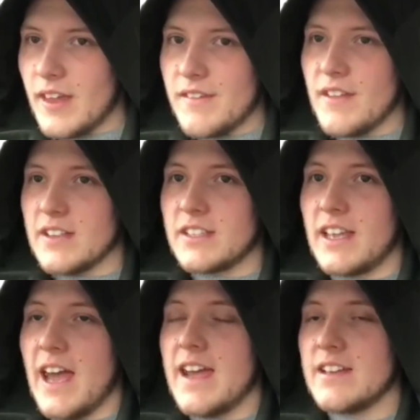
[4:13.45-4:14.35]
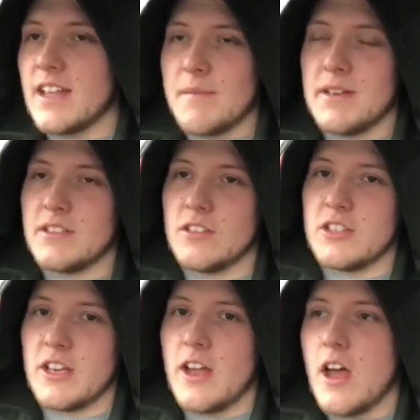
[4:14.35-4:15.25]
If that's the case, that means the
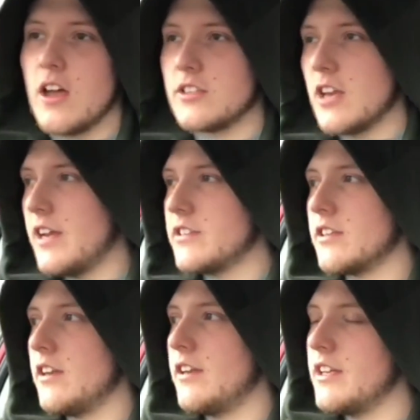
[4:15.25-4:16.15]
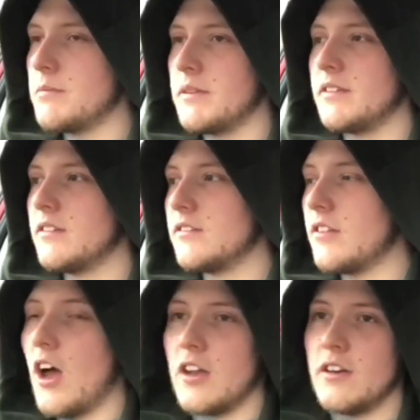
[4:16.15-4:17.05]
ch uh, chain's going to need to be
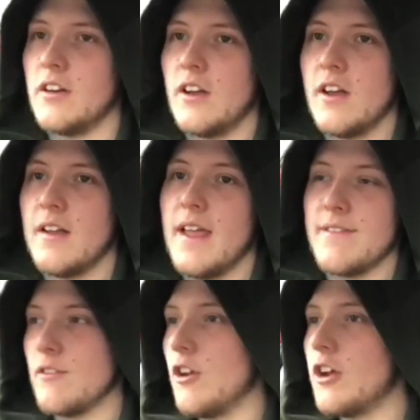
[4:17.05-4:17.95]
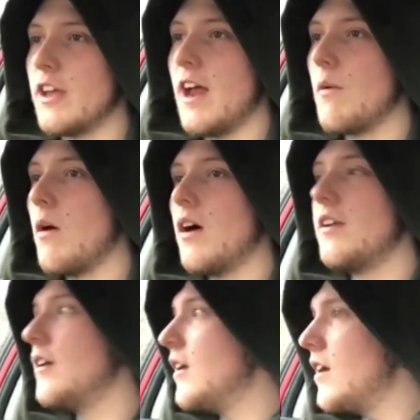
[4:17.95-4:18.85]
done if you're looking at one.